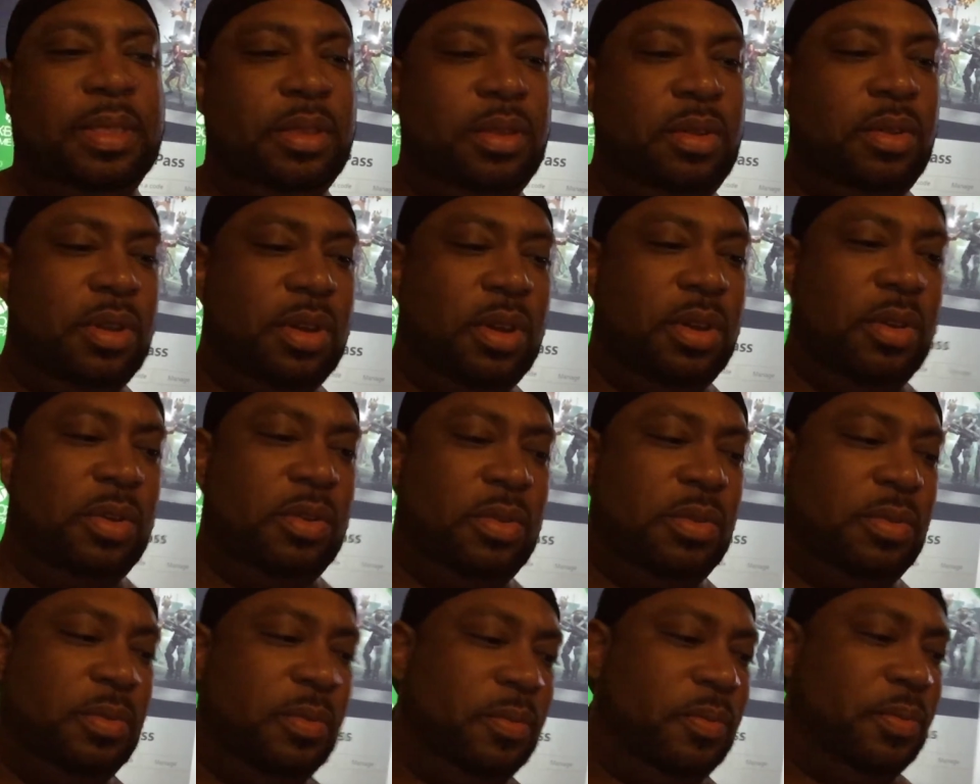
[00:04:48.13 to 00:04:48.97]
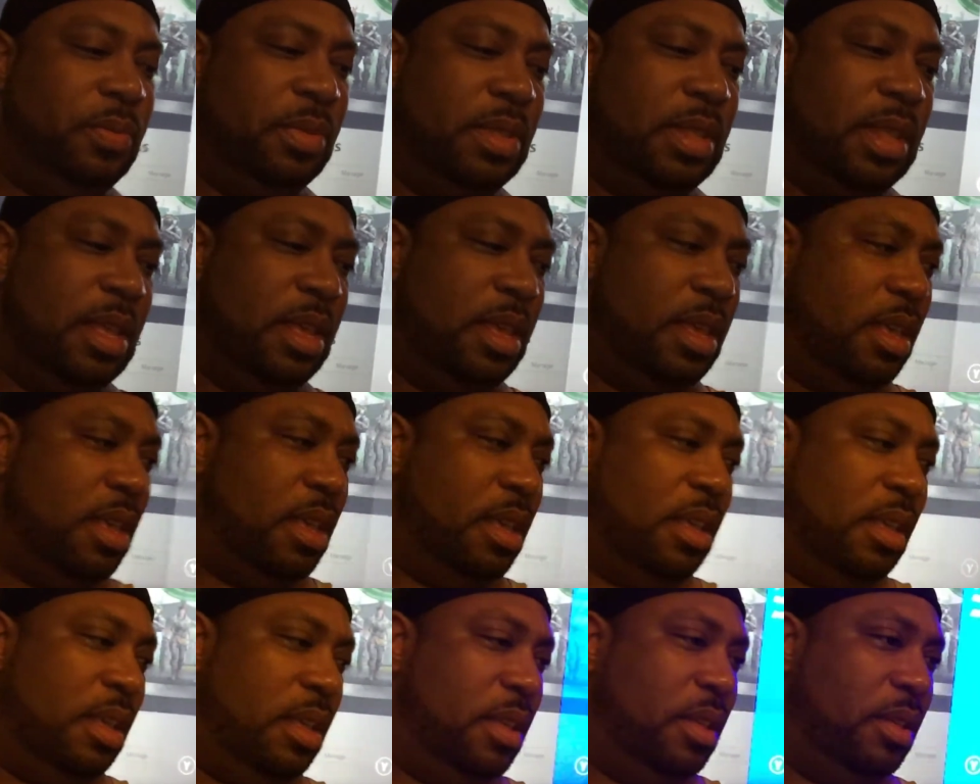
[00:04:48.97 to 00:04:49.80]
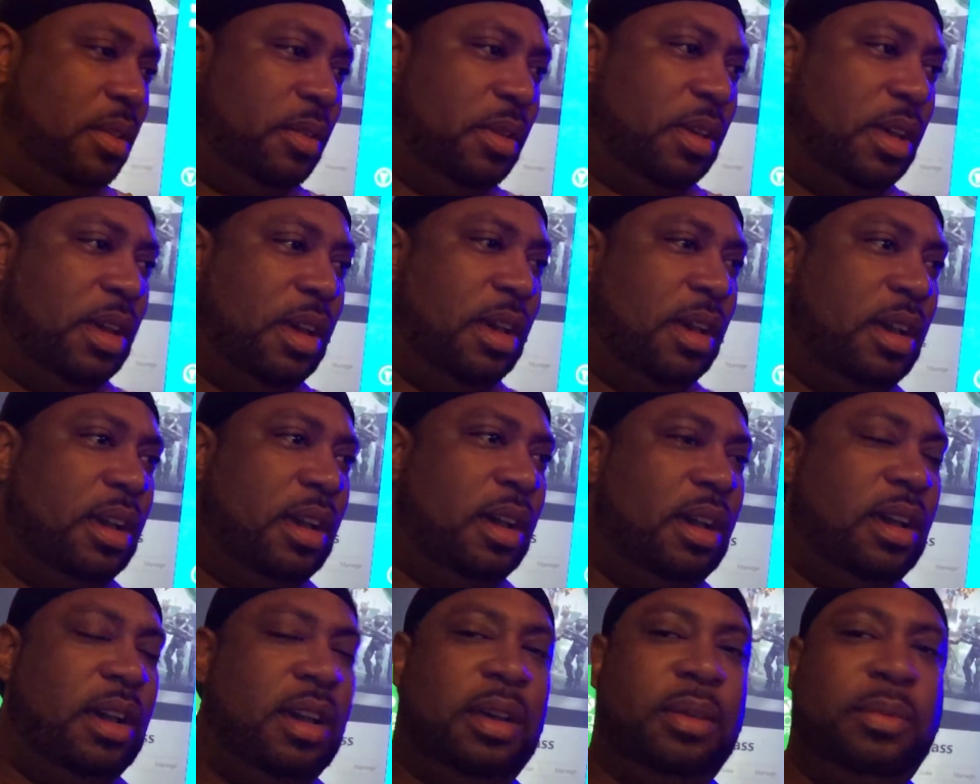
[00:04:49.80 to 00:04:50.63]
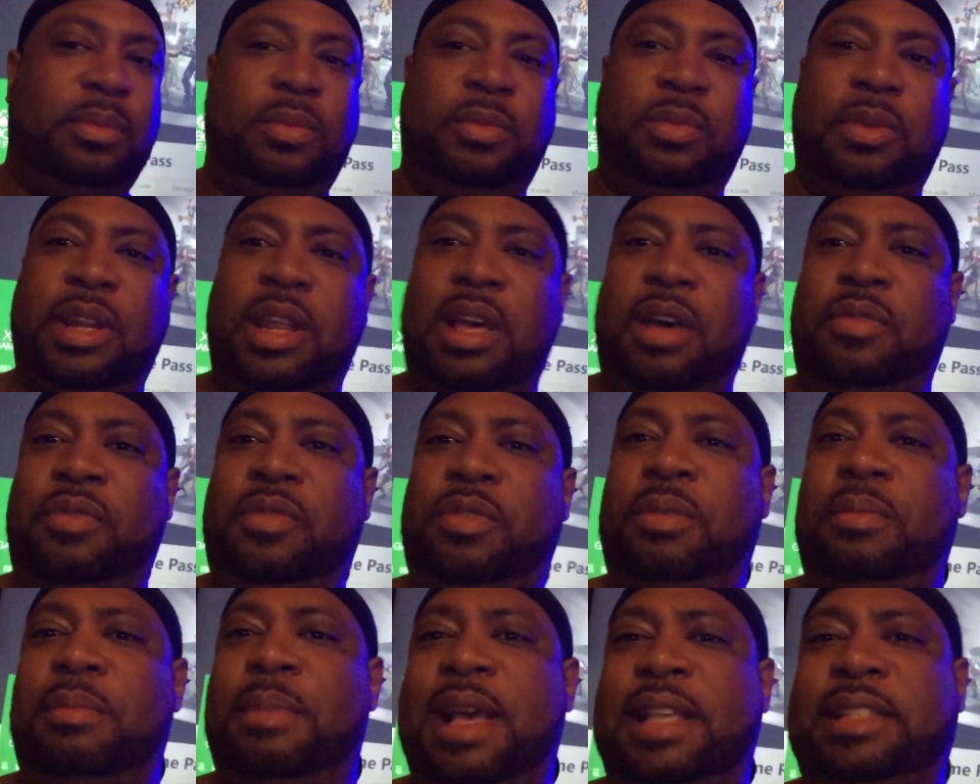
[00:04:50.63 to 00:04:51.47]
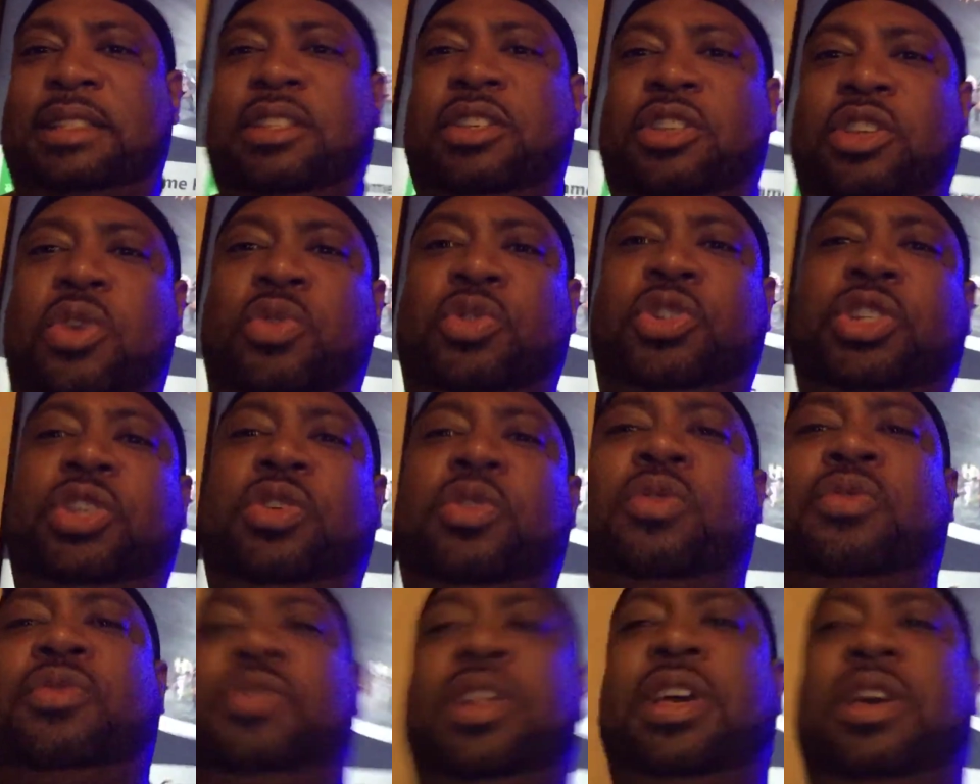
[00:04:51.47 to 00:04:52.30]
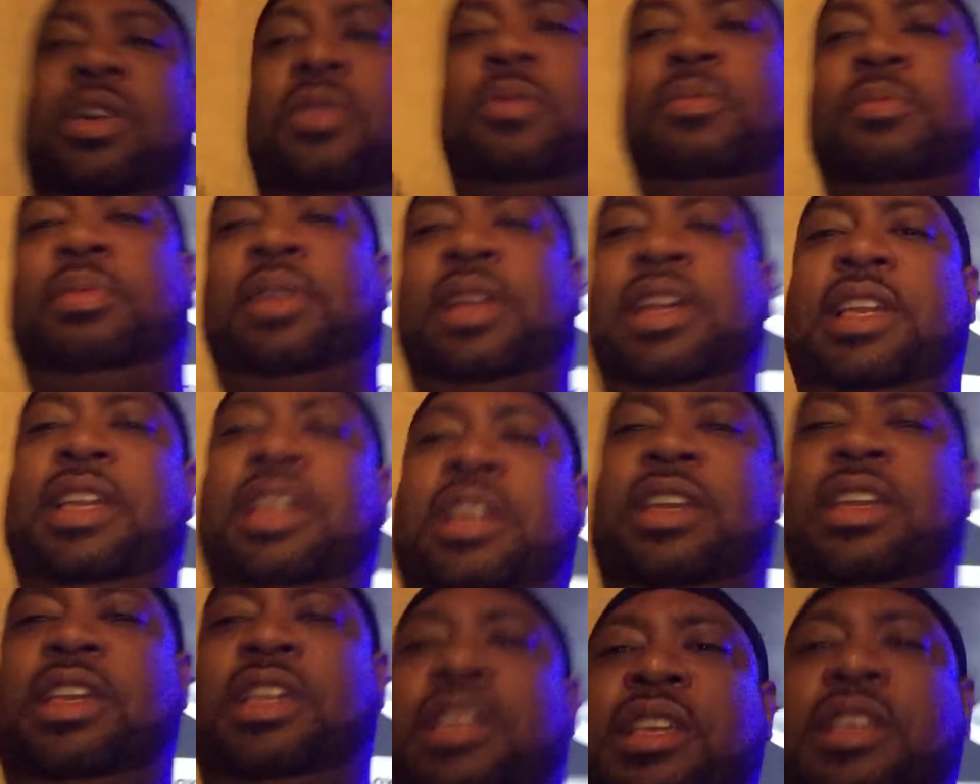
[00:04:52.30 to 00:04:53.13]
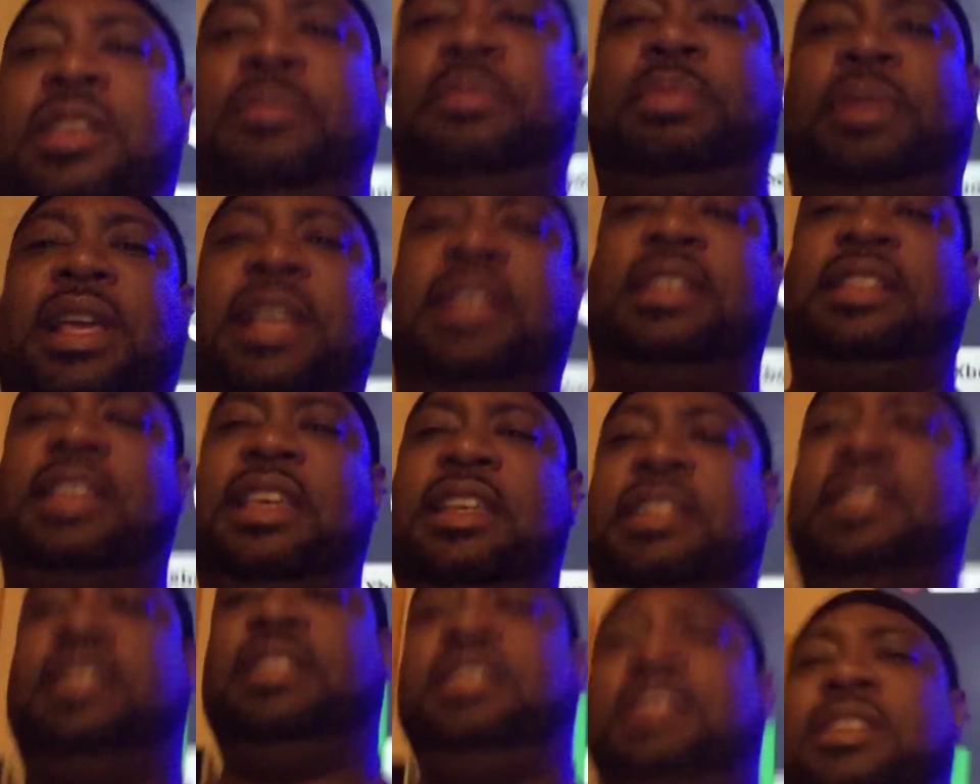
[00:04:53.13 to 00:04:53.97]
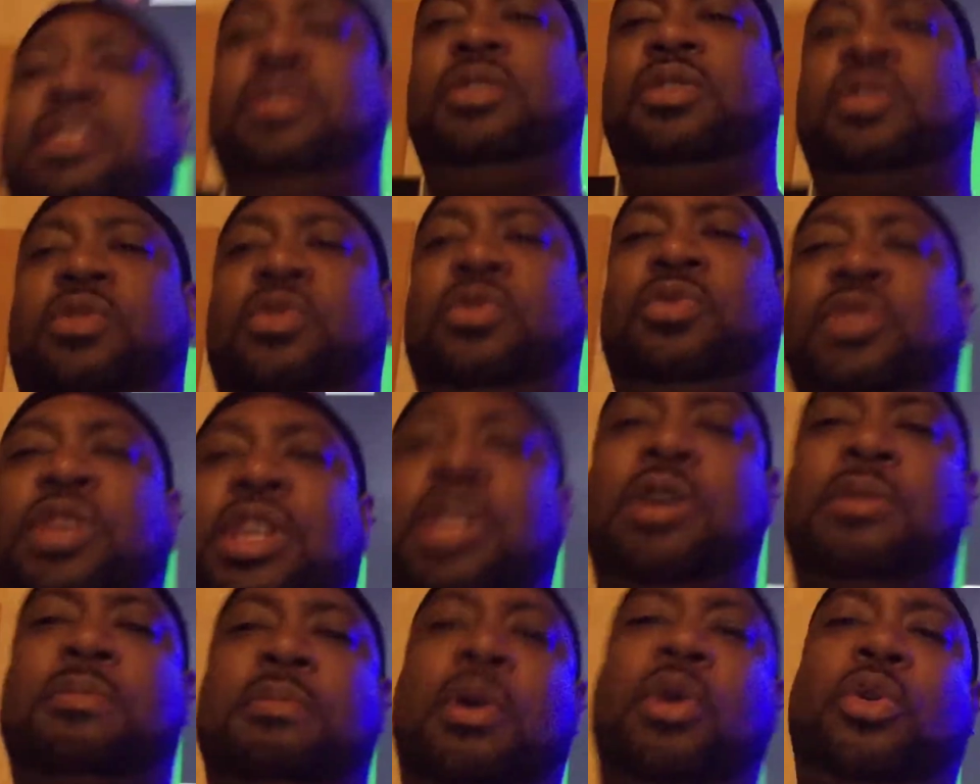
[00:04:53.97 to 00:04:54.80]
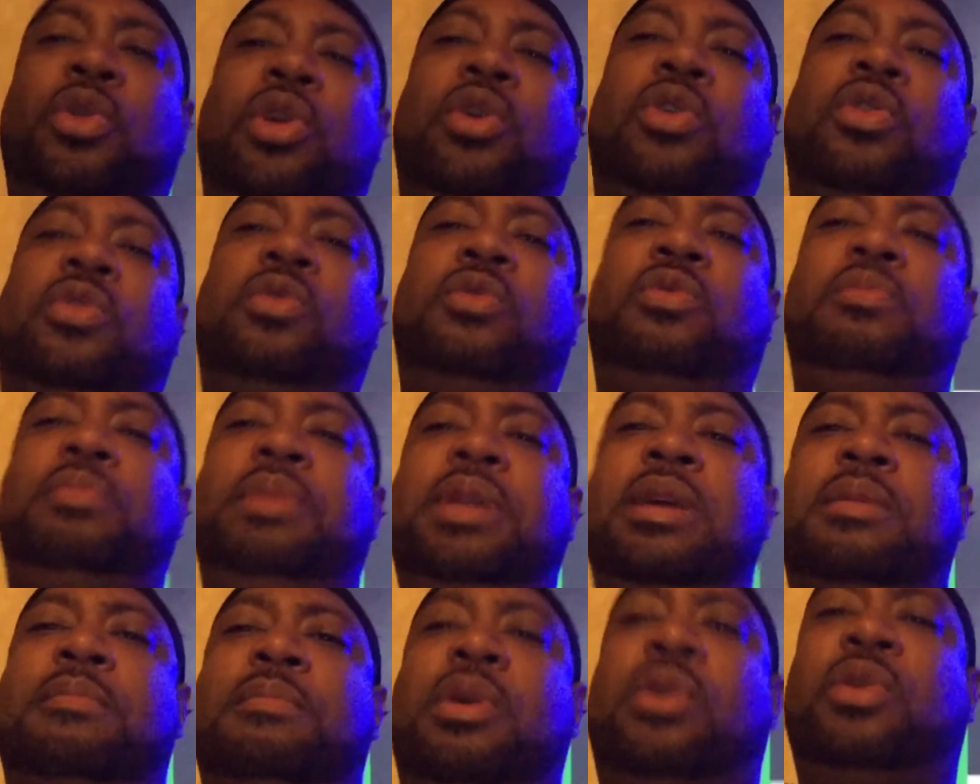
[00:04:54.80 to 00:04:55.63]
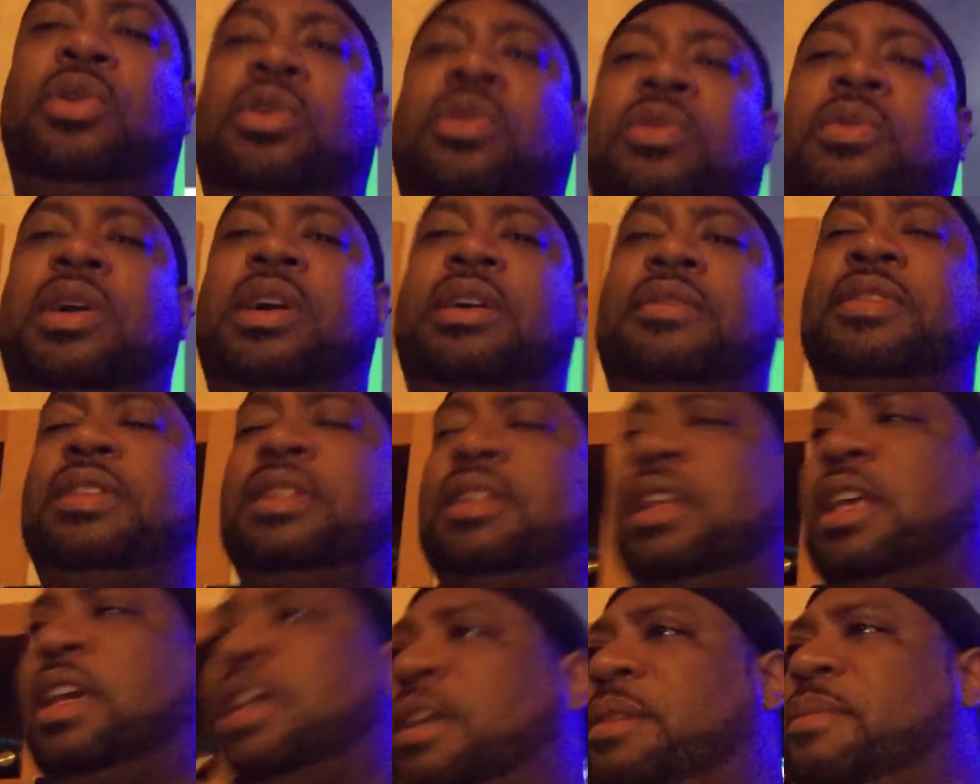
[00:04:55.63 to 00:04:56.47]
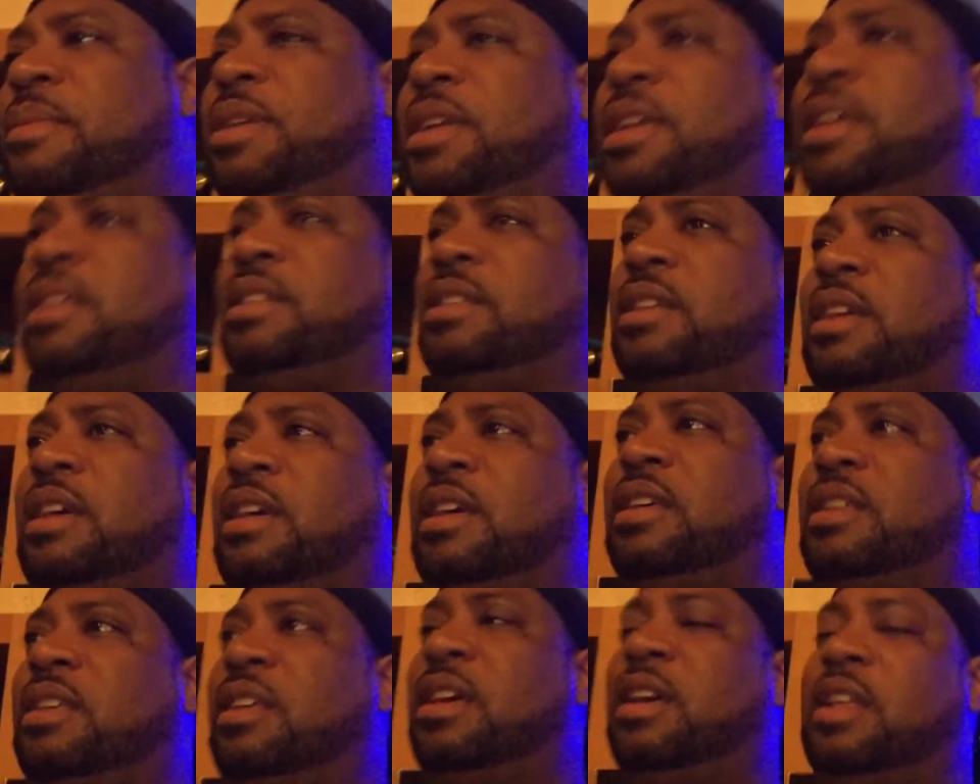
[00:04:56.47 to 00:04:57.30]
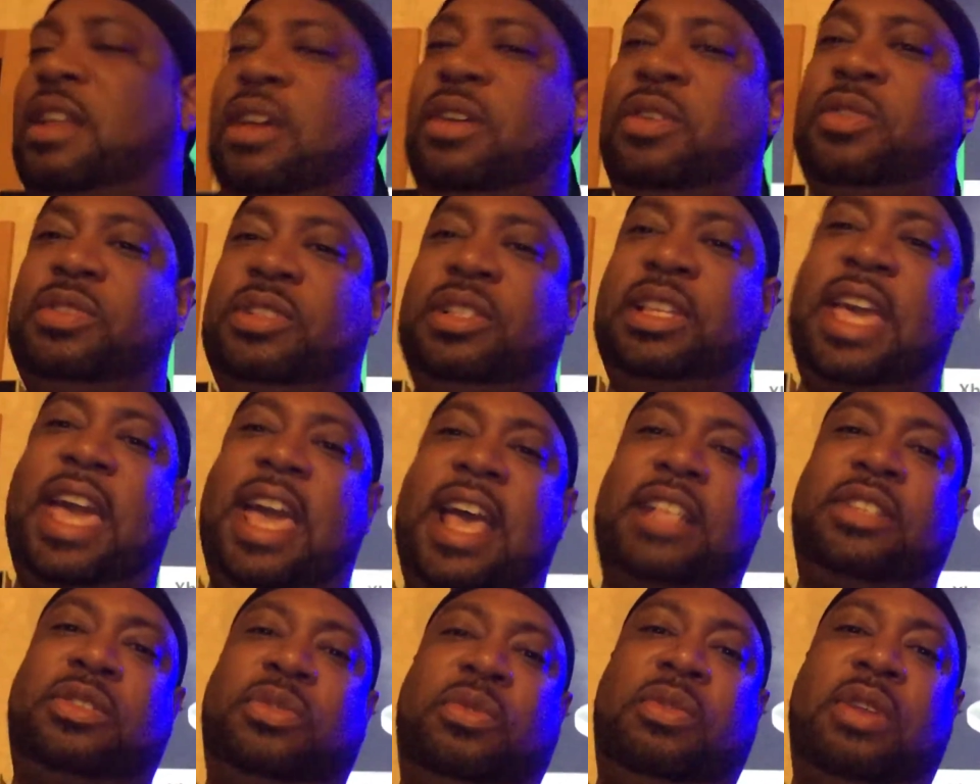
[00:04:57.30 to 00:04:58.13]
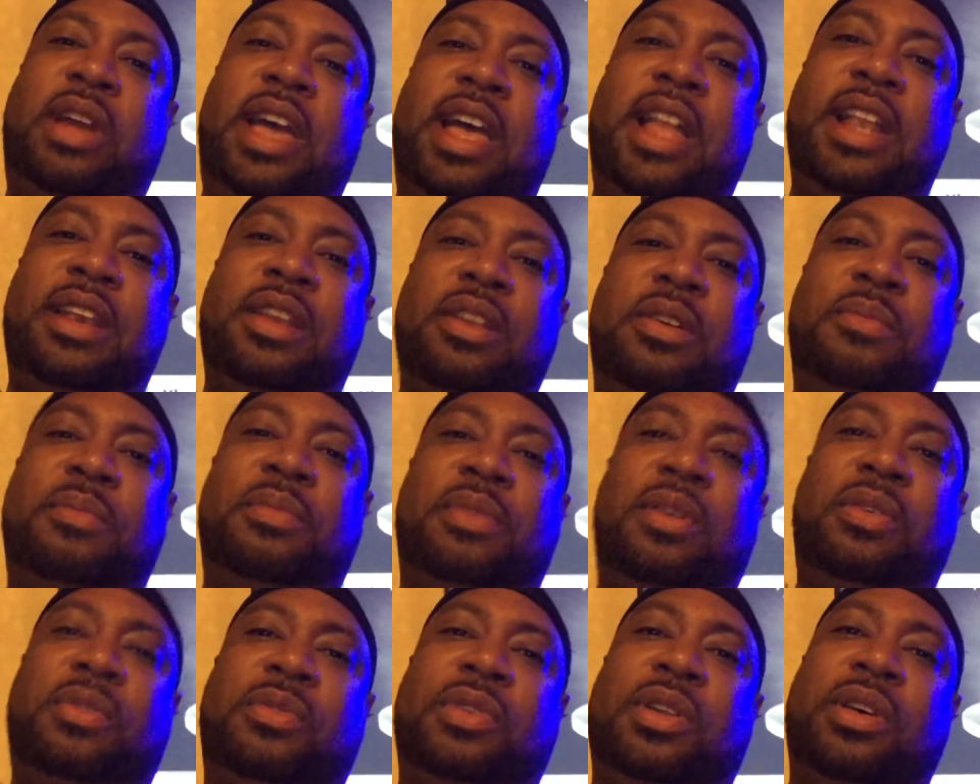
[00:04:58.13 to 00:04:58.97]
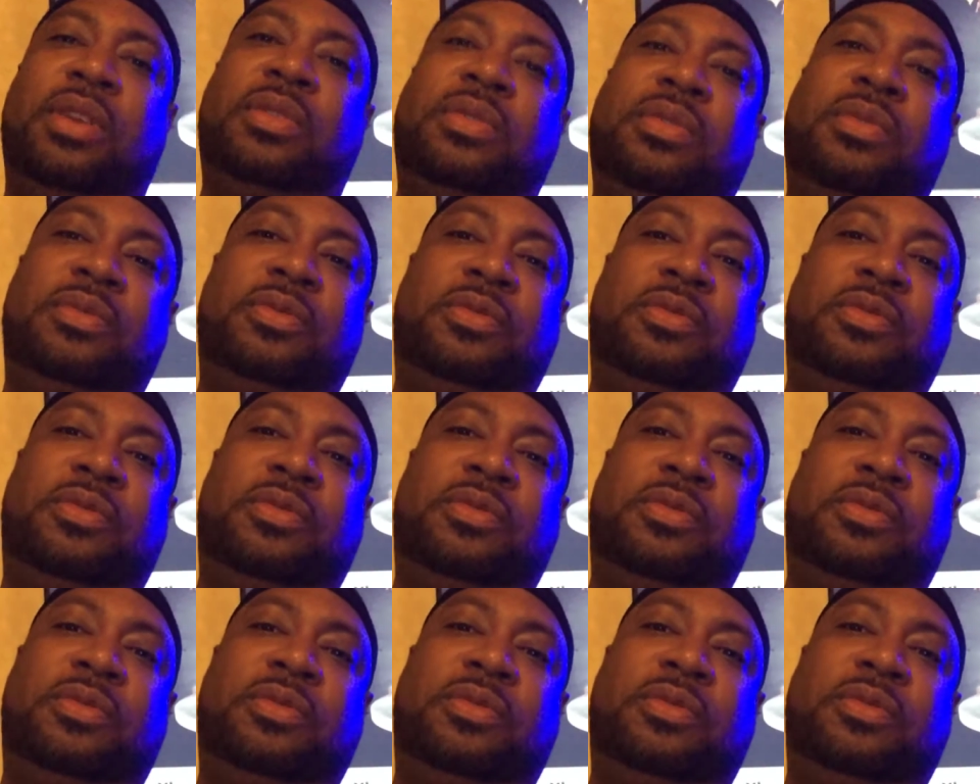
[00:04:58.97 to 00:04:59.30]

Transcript: you know, whatever Master Yoshi over there on PlayStation, Miyamoto, whatever his name is, how that goes, Castle riding them, I don't know,